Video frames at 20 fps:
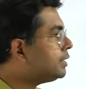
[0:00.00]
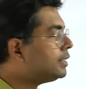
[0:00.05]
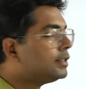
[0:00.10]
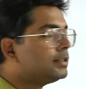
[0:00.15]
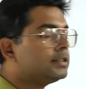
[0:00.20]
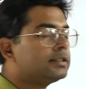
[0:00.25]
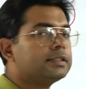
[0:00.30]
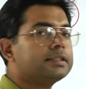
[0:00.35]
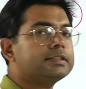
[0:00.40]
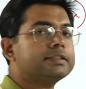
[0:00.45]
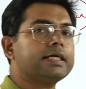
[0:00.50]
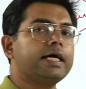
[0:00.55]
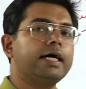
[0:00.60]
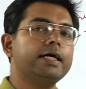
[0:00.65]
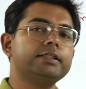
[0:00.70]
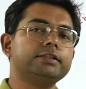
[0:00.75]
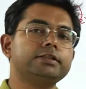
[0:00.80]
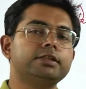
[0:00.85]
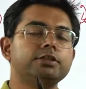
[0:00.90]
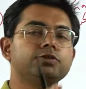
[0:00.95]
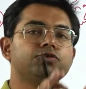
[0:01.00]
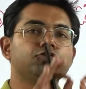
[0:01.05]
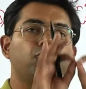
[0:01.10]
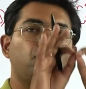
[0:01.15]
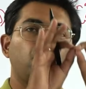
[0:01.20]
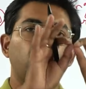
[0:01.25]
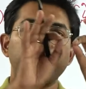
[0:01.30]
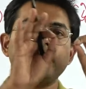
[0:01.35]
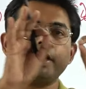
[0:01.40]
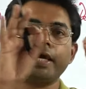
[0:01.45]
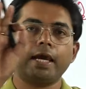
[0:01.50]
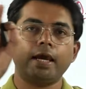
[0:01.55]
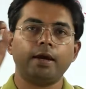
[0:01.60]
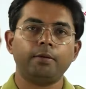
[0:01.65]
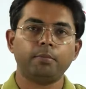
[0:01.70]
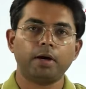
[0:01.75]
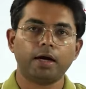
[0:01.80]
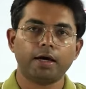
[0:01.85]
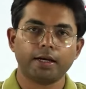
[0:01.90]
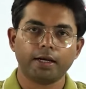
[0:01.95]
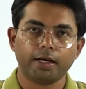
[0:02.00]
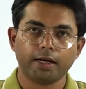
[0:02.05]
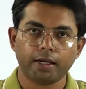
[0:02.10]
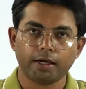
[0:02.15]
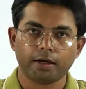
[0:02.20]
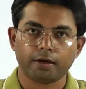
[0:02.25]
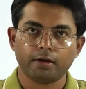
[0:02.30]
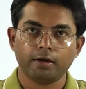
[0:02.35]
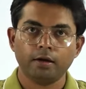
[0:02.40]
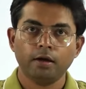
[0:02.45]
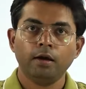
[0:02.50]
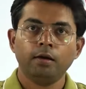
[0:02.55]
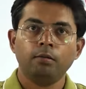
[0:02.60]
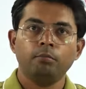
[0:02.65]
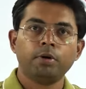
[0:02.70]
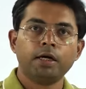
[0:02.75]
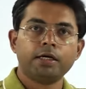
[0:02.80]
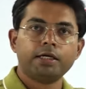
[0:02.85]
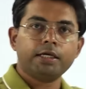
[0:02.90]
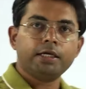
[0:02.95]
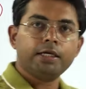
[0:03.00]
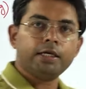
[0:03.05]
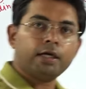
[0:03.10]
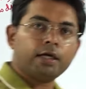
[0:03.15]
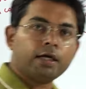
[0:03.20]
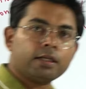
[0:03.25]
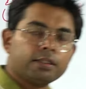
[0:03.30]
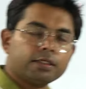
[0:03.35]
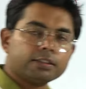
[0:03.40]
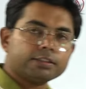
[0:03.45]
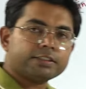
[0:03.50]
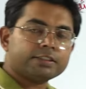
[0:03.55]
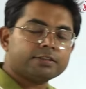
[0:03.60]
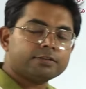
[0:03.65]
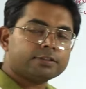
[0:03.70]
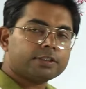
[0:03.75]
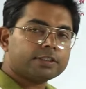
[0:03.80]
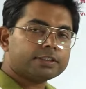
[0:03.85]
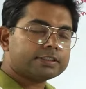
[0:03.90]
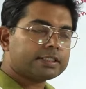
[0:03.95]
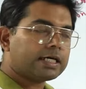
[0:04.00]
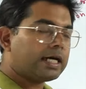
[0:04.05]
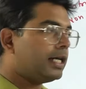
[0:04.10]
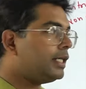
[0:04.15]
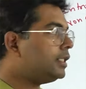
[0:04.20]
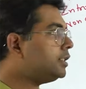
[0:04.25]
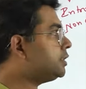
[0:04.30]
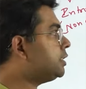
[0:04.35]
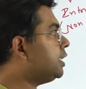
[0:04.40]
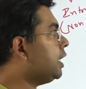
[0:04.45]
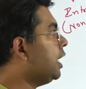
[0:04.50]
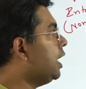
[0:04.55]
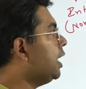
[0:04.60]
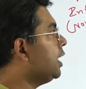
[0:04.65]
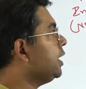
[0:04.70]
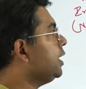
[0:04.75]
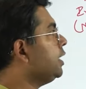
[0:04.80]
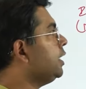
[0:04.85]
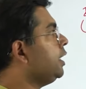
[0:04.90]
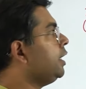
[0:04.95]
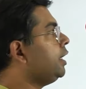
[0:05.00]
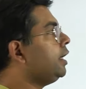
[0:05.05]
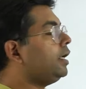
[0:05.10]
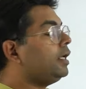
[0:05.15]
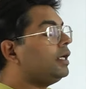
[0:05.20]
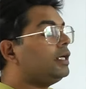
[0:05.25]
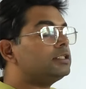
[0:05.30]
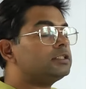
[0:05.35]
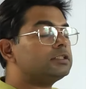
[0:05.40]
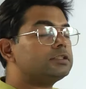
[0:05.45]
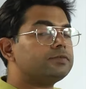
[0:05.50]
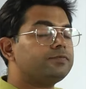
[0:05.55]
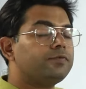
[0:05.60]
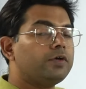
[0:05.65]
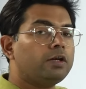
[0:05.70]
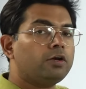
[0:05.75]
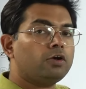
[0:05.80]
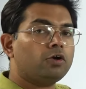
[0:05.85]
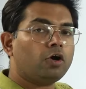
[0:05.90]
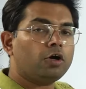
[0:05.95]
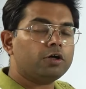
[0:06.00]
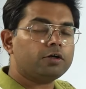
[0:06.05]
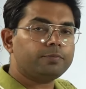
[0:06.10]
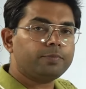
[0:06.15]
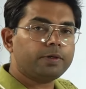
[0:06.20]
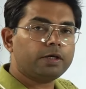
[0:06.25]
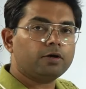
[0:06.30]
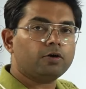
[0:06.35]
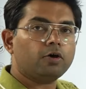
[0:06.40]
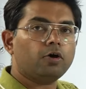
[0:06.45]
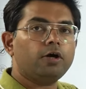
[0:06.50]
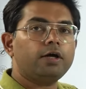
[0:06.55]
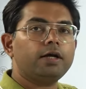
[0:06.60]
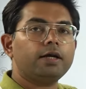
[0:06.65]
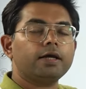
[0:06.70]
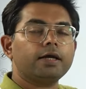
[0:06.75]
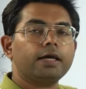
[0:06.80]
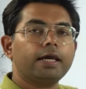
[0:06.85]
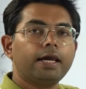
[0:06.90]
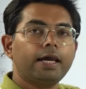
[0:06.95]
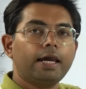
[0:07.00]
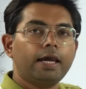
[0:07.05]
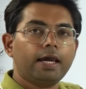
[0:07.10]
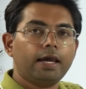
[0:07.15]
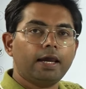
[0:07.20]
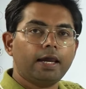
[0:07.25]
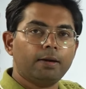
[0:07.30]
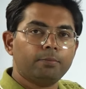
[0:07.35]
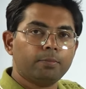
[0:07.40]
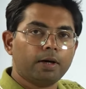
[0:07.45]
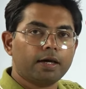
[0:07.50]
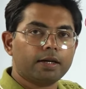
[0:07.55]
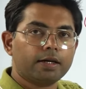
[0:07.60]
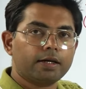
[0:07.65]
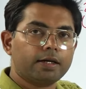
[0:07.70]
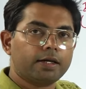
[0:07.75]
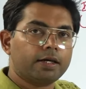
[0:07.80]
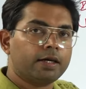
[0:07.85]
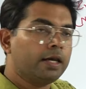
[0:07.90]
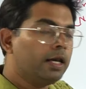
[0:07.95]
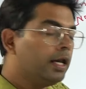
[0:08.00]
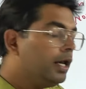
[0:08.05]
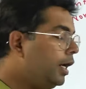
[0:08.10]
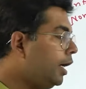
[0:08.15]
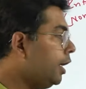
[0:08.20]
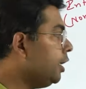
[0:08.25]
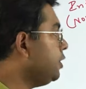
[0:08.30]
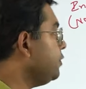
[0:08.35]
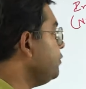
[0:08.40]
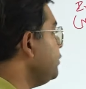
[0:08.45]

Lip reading: synthesized is called mRNA, but here the synthesized RNA will not be called mRNA. It